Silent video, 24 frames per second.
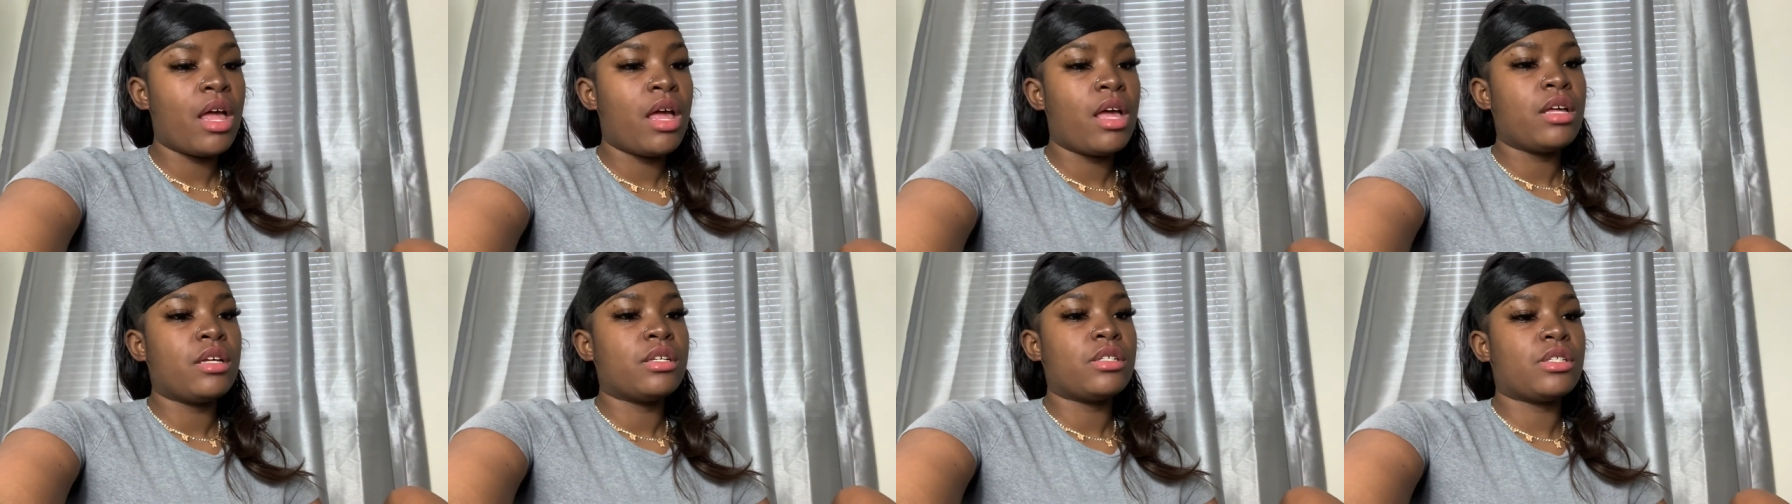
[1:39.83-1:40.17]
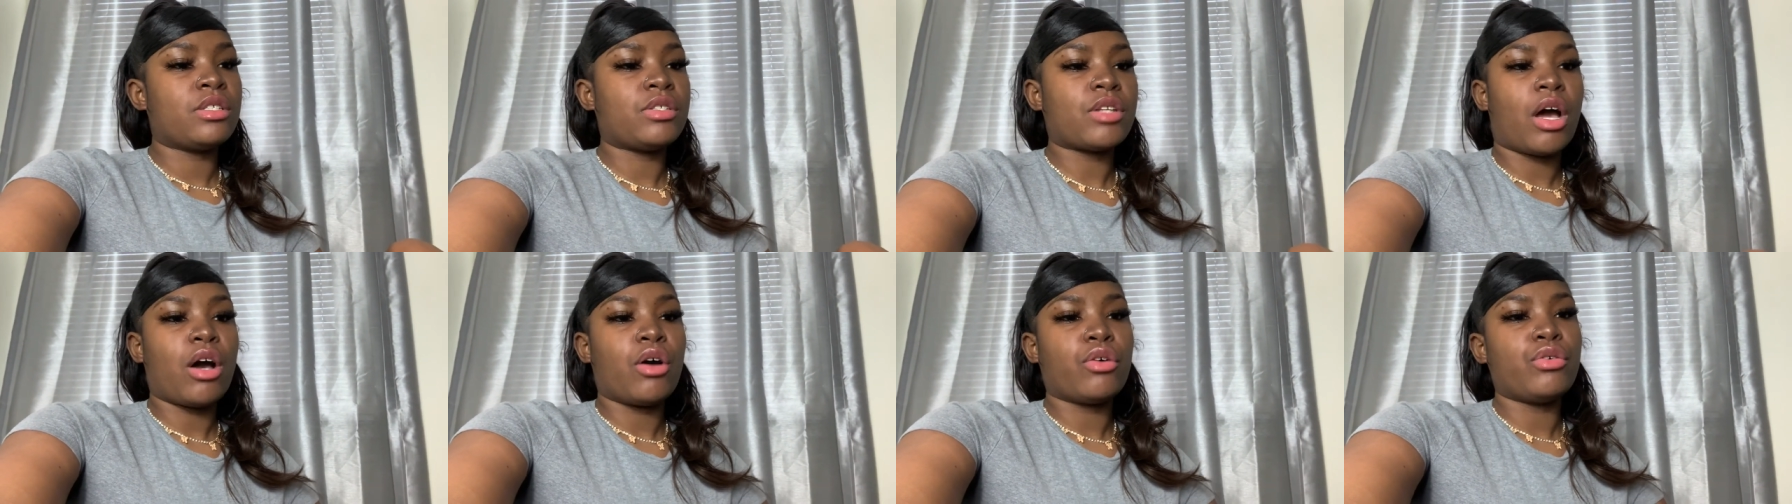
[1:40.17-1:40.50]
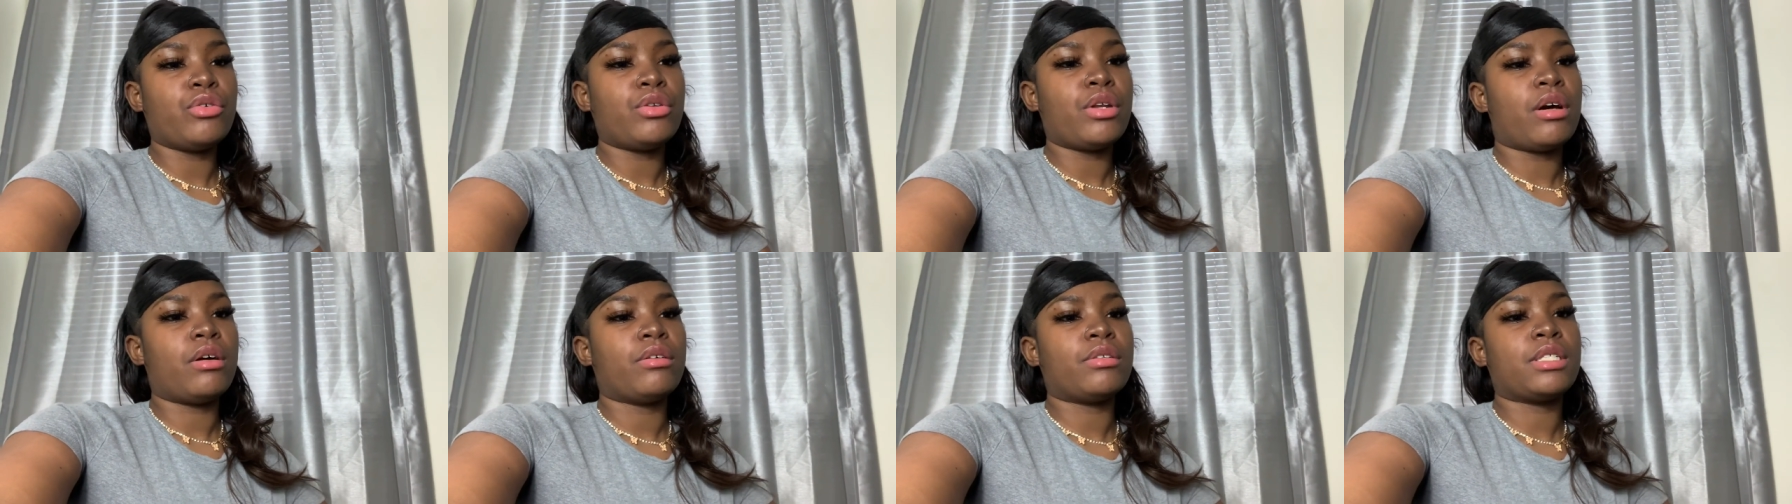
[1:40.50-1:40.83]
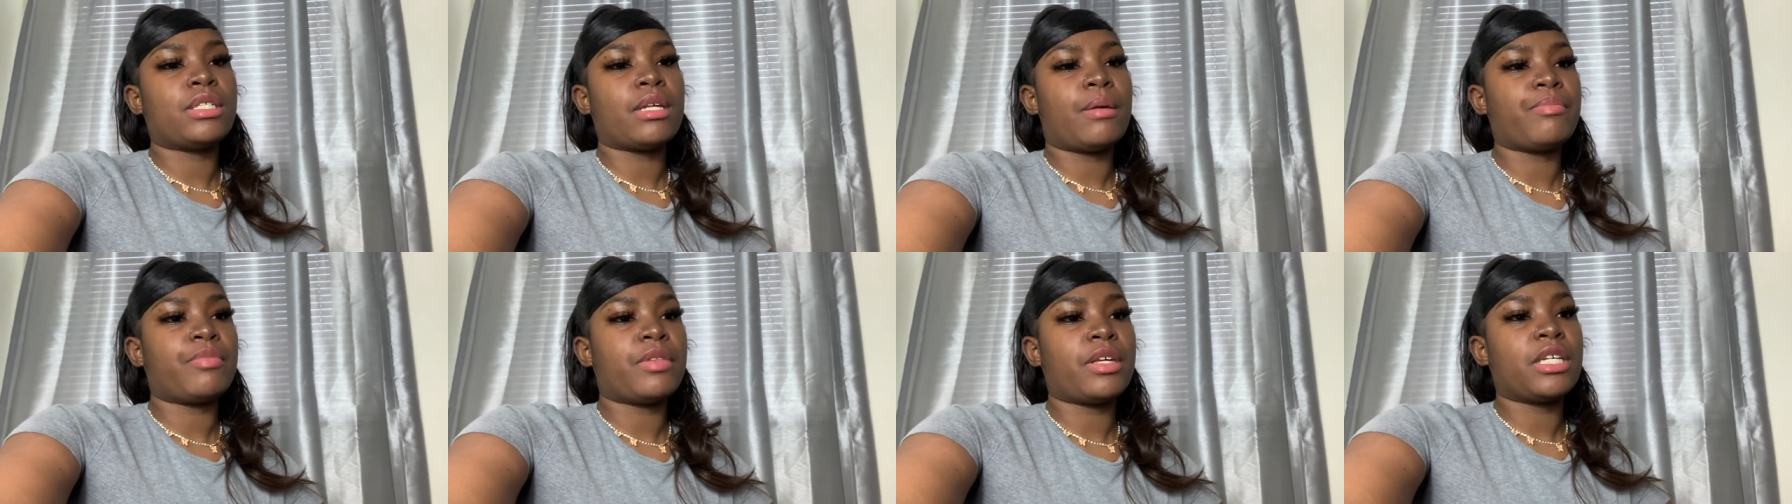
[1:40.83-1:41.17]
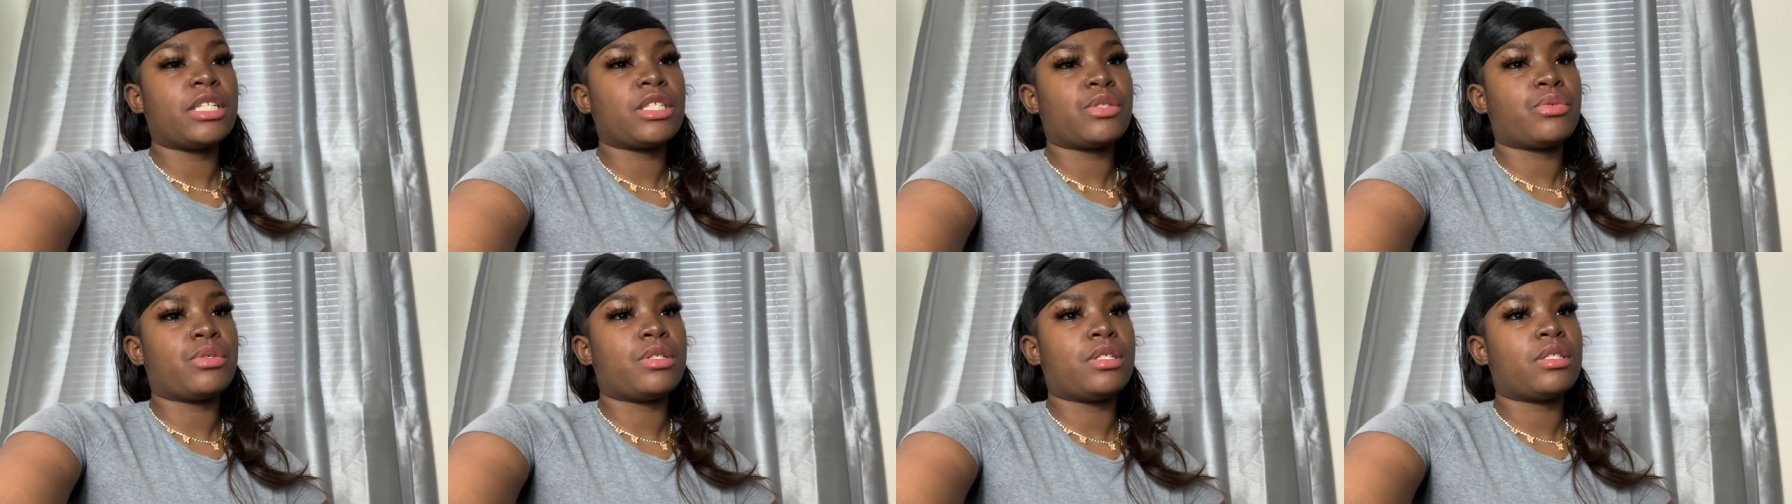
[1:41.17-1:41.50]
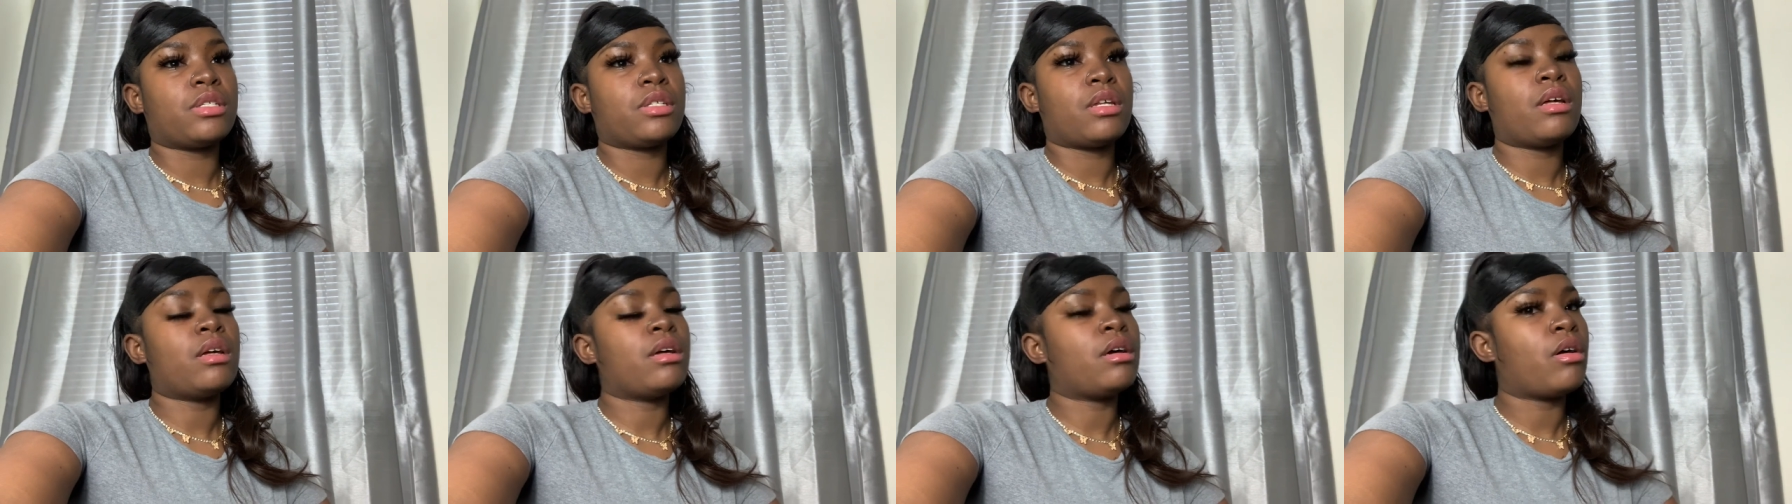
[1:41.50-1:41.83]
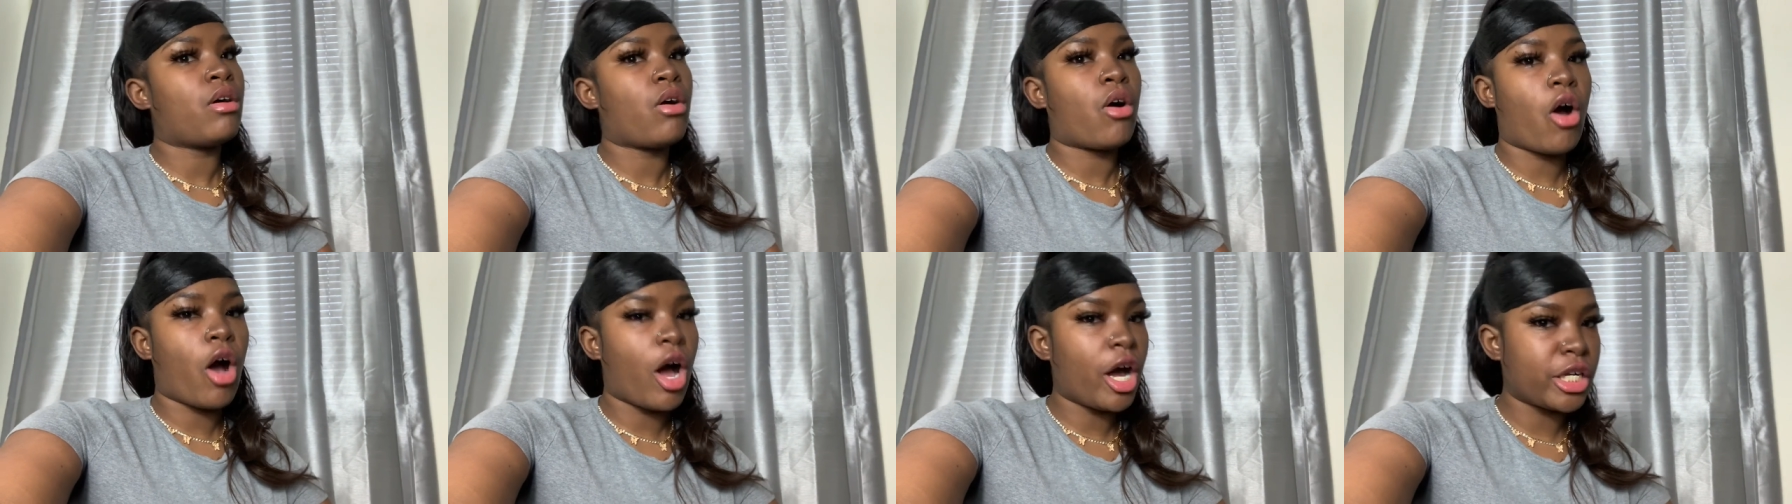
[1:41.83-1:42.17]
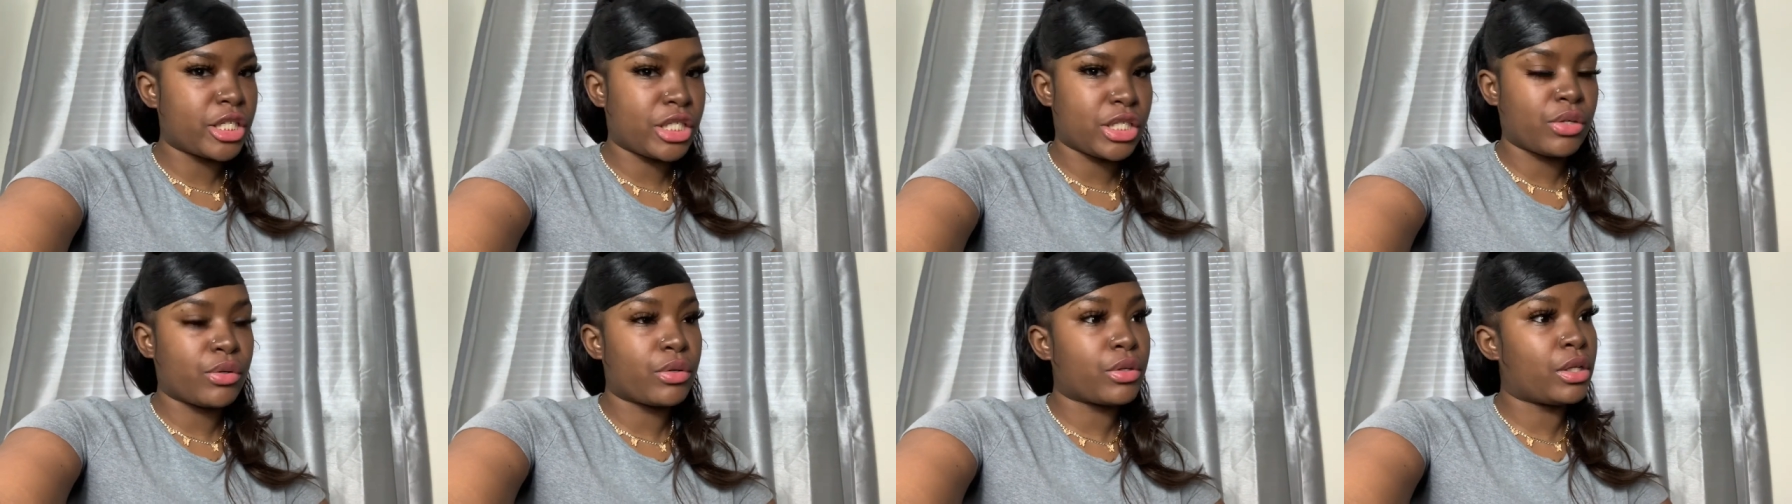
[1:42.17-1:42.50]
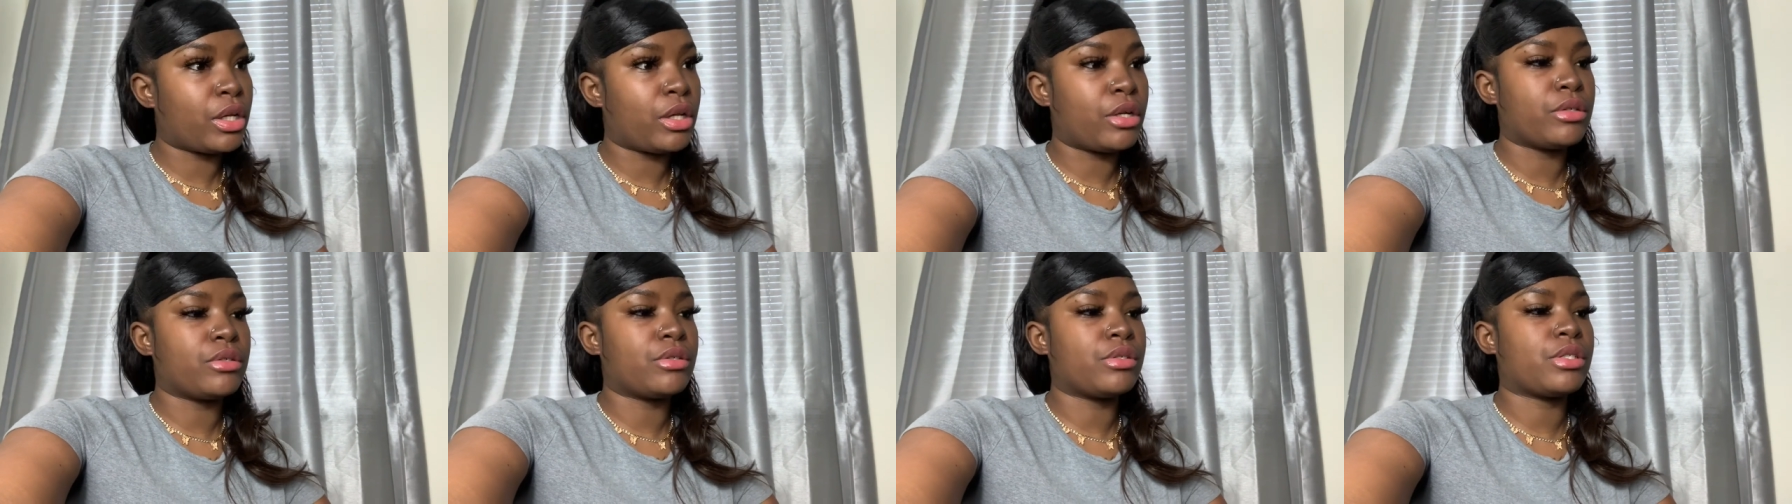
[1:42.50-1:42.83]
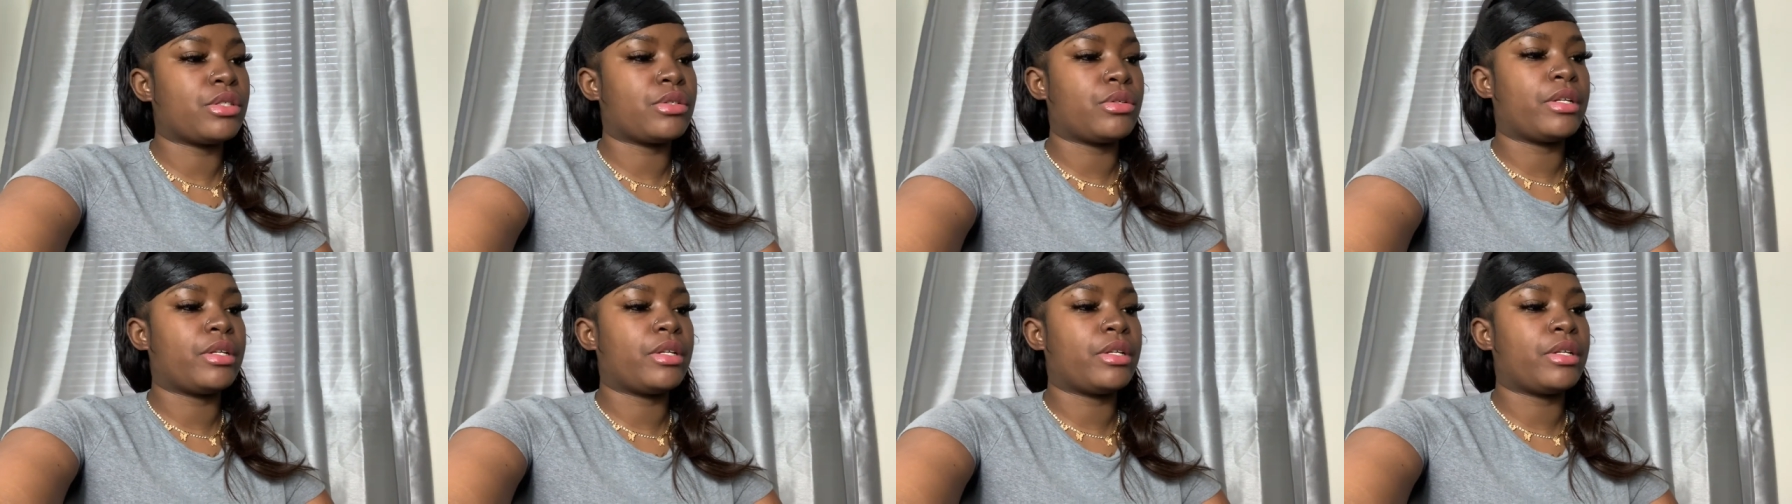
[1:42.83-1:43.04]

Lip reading: So, you know, some things was also closed on